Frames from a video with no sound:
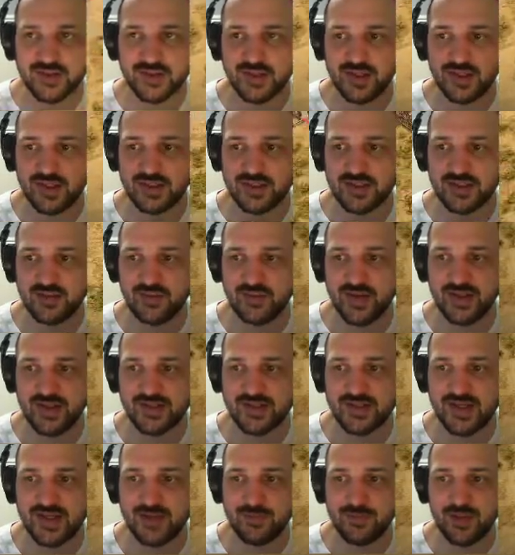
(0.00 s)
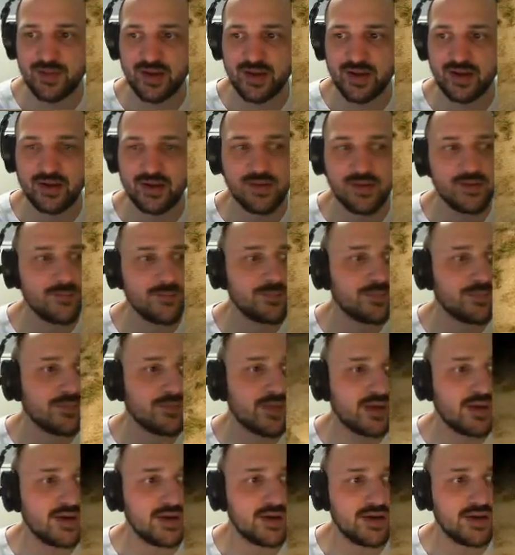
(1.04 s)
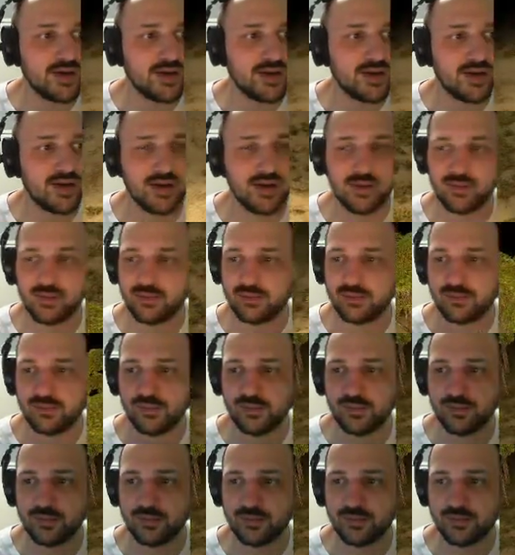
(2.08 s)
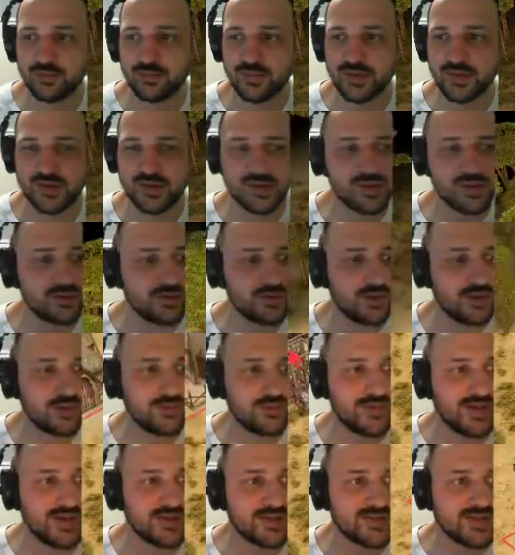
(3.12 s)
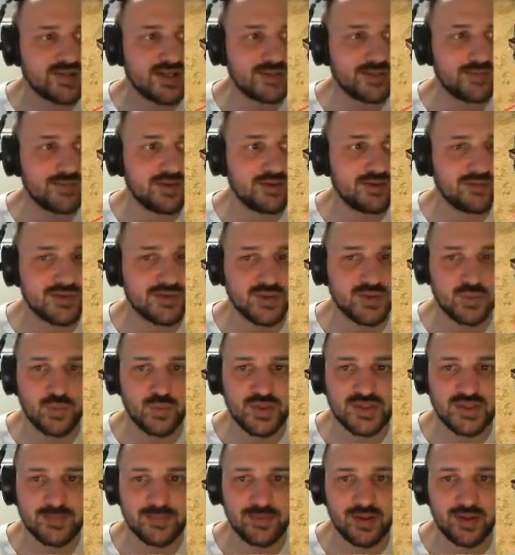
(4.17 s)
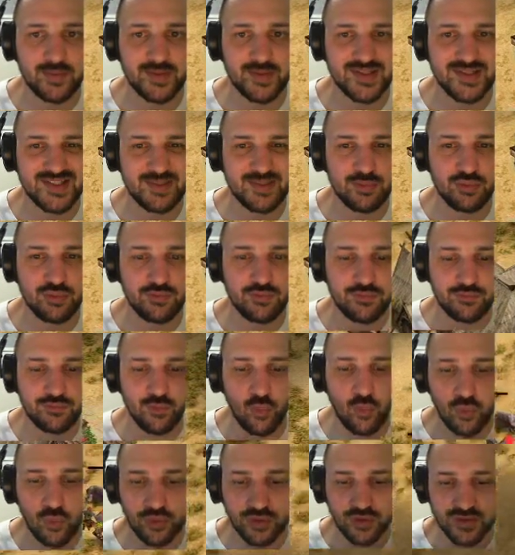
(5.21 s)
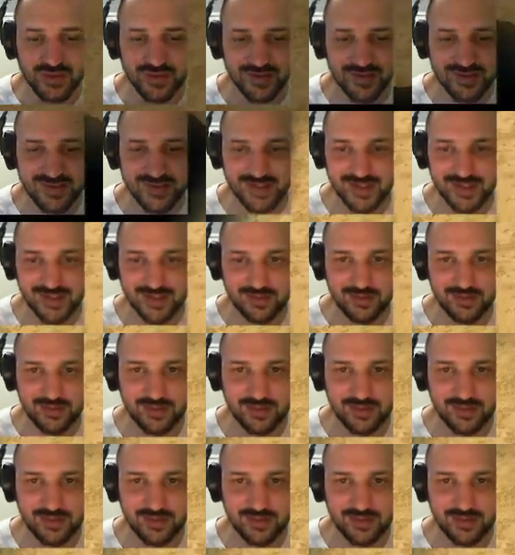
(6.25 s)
Nice advance time there. Uh, and ooh, still no advance time here for Swiss Boy because he moved forward onto this hunt.